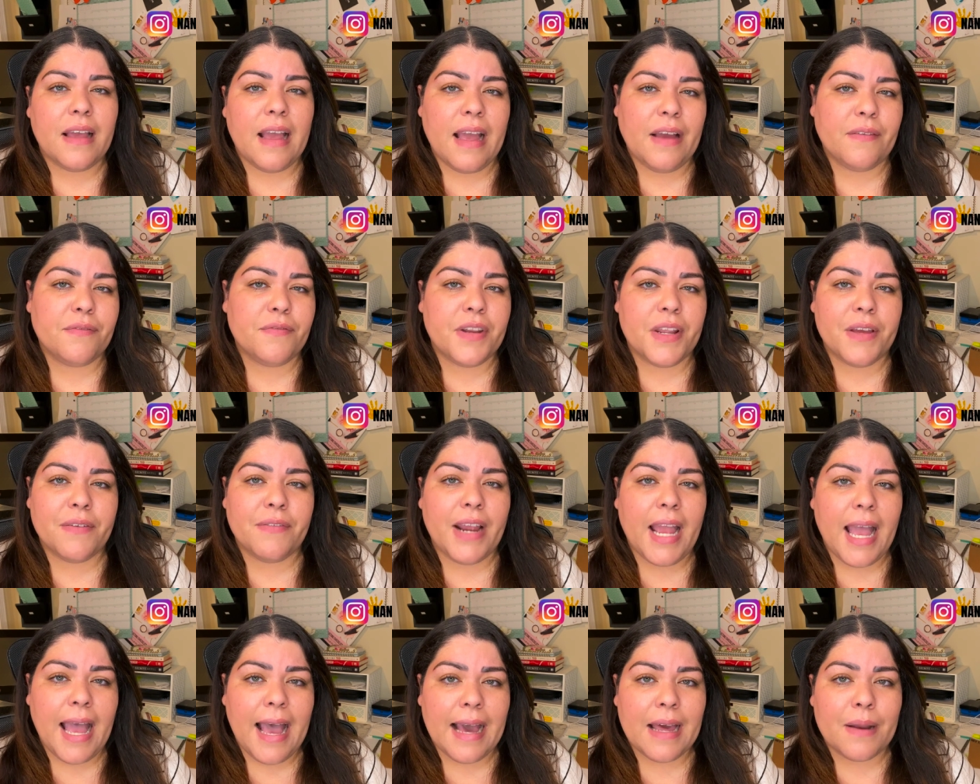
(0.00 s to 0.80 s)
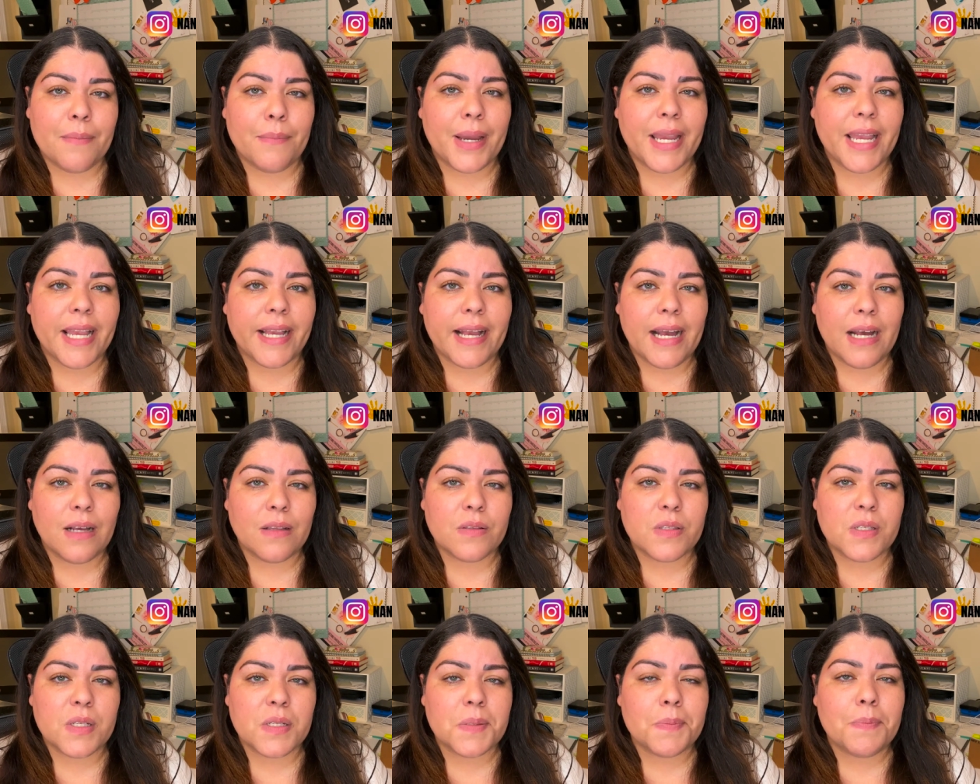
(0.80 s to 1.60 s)
have never had my
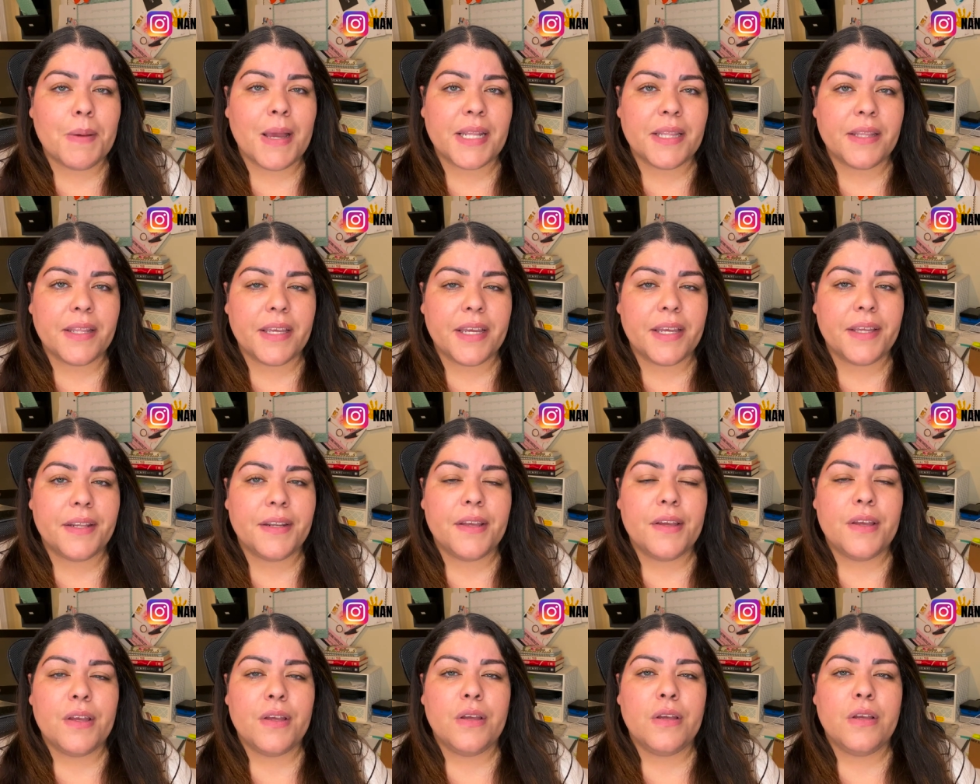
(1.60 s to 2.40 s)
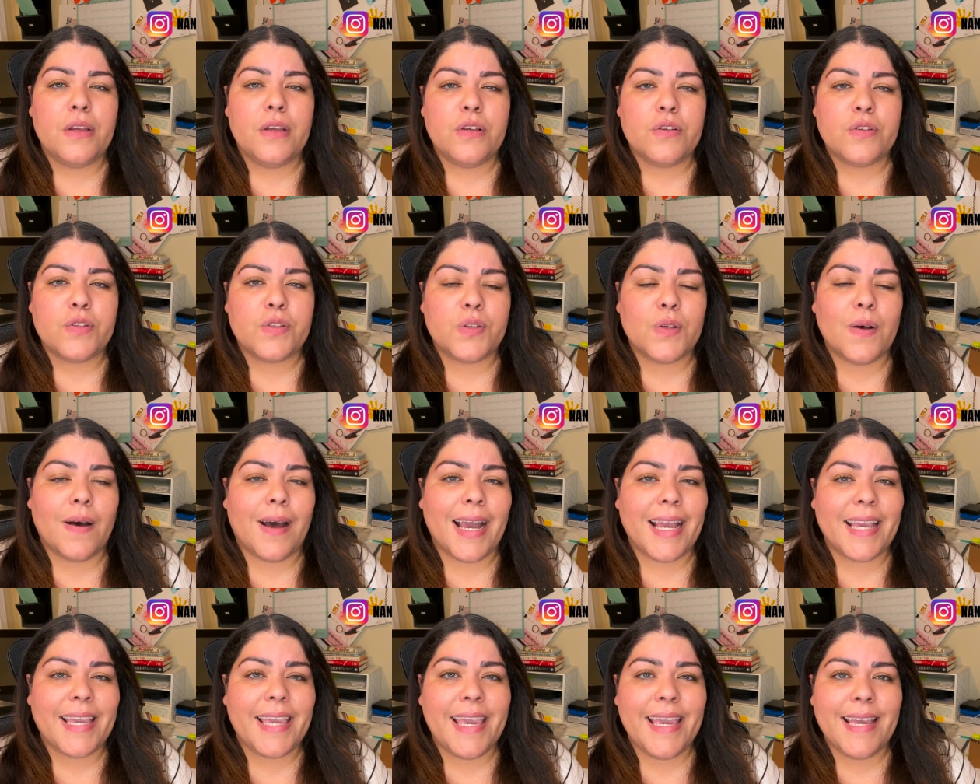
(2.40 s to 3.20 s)
account suspended, so
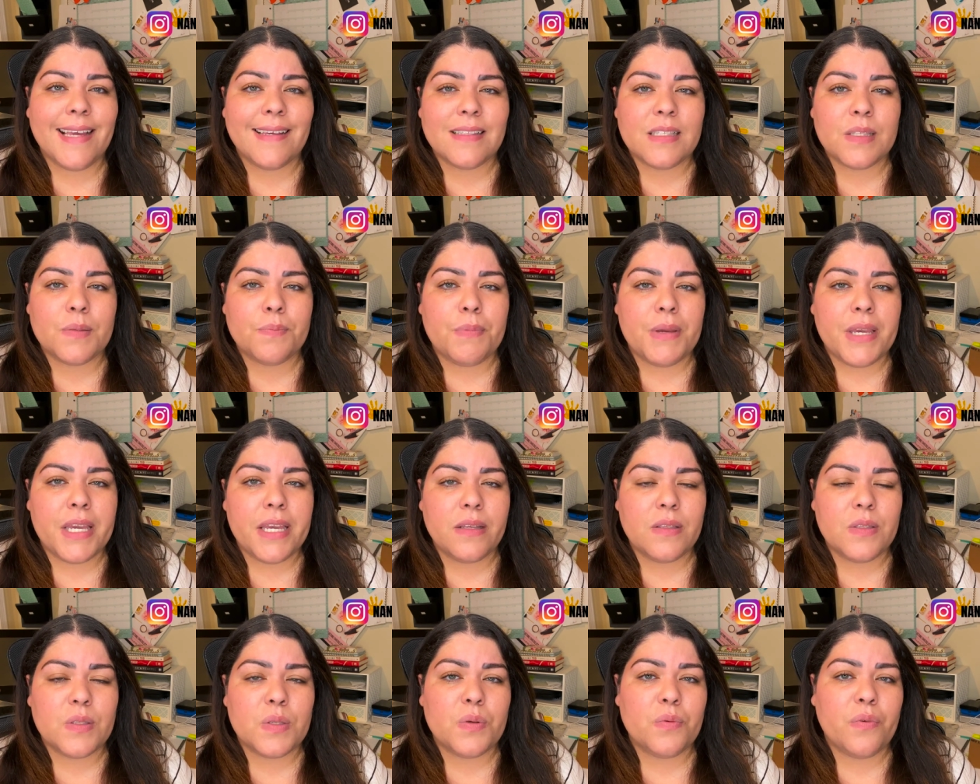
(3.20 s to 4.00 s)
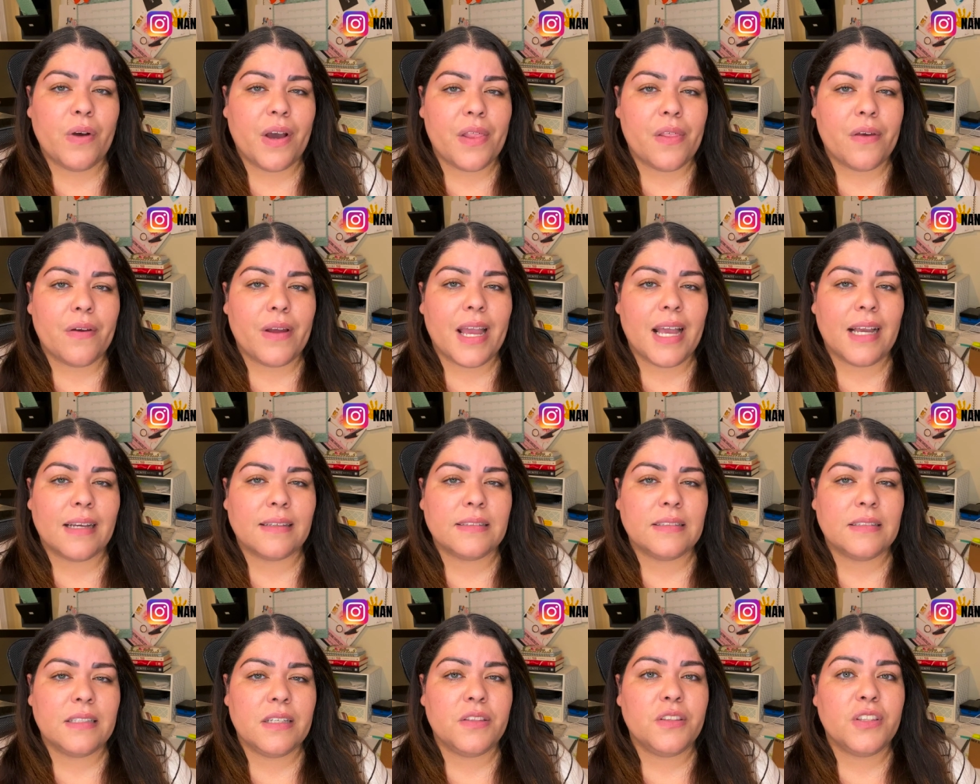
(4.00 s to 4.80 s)
I can't speak to whether
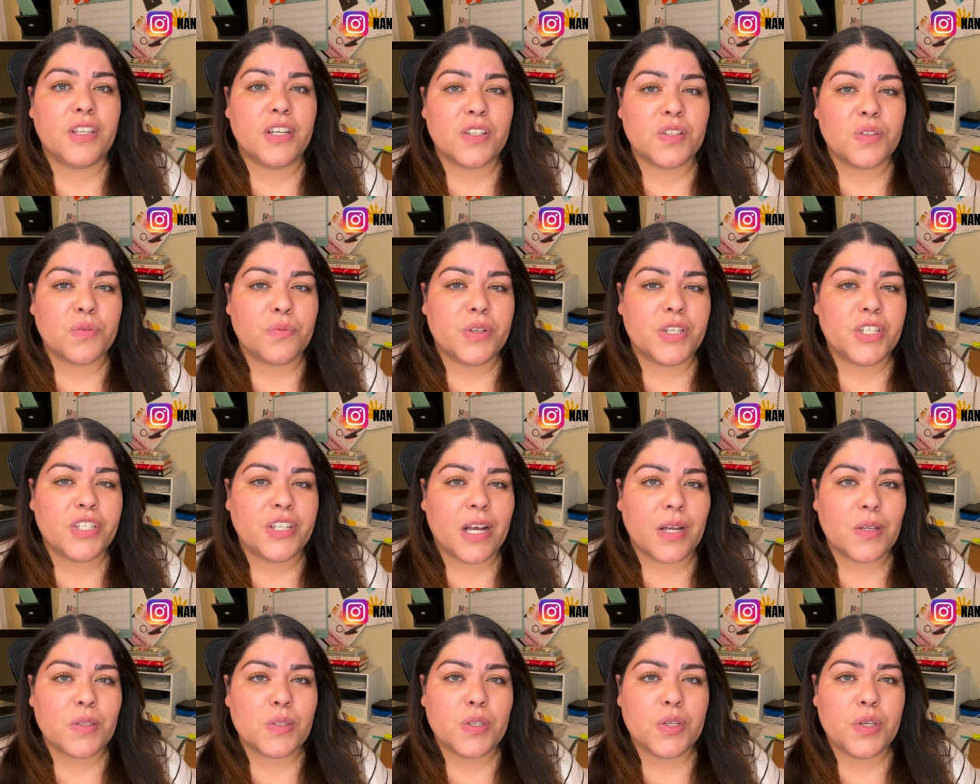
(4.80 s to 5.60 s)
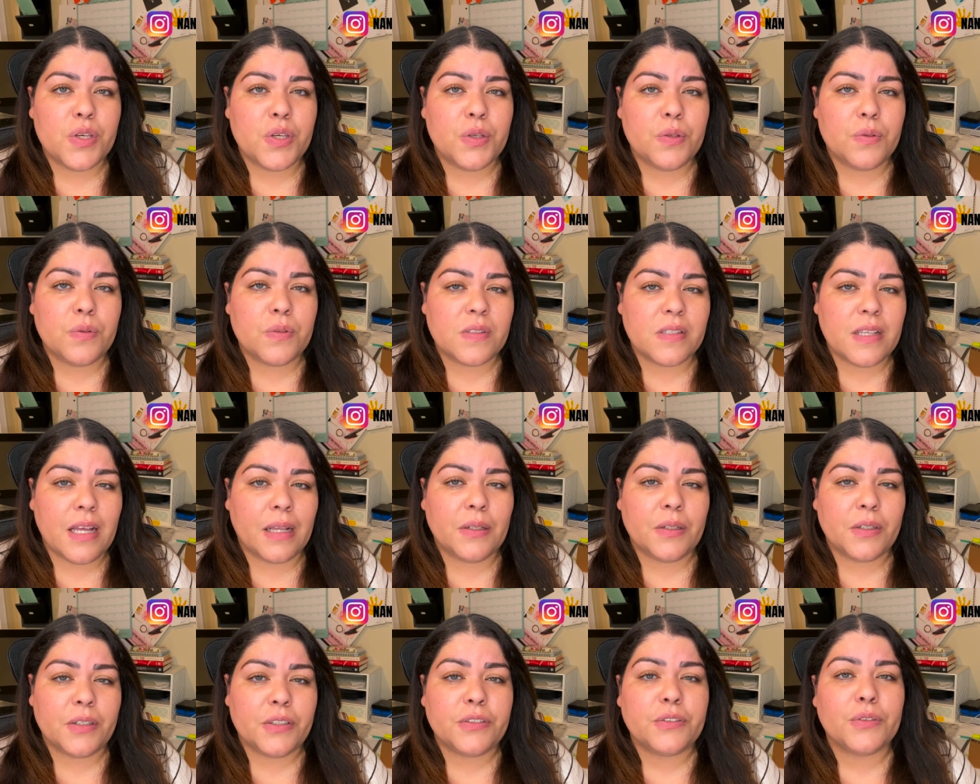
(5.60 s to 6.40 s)
Etsy does reach out to
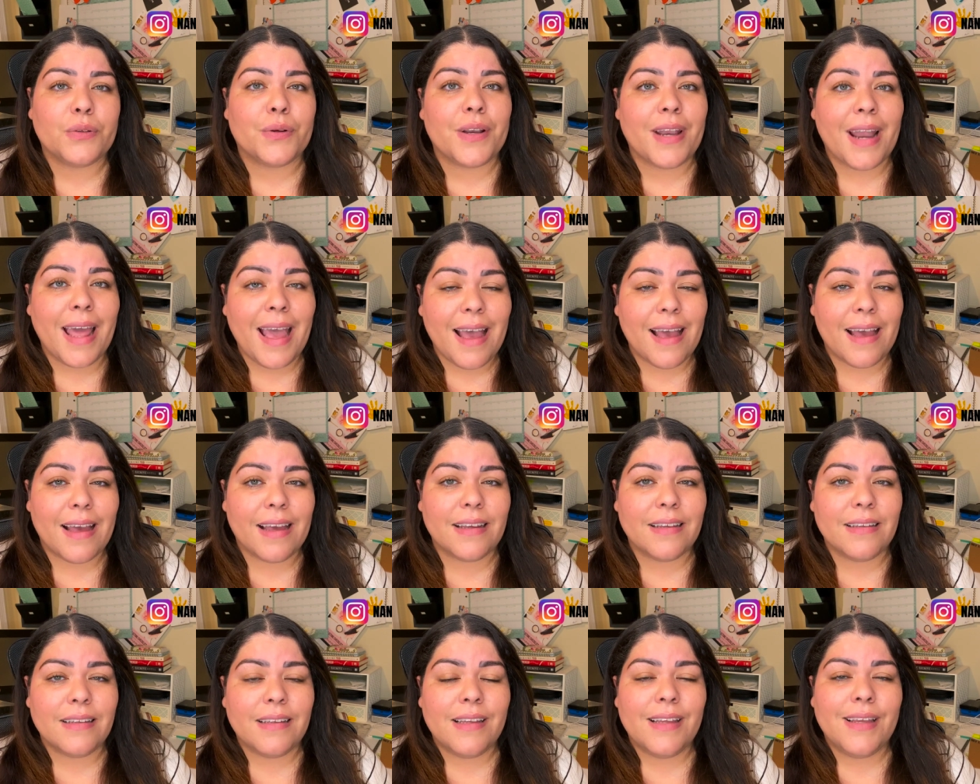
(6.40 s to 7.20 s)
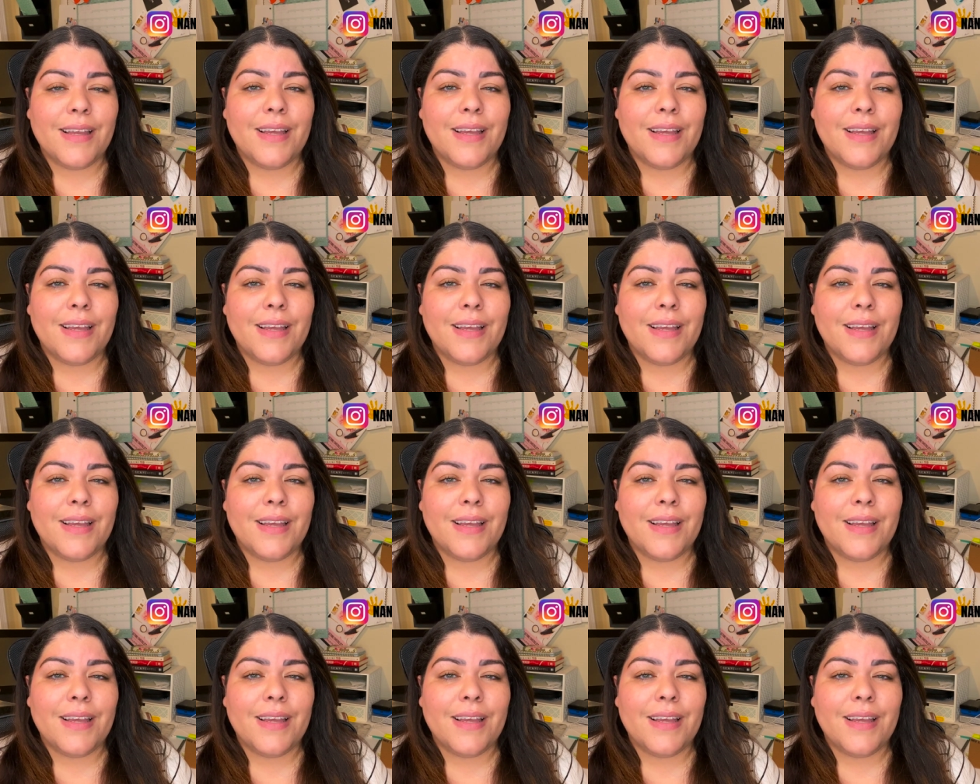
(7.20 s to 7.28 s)
sellers or not.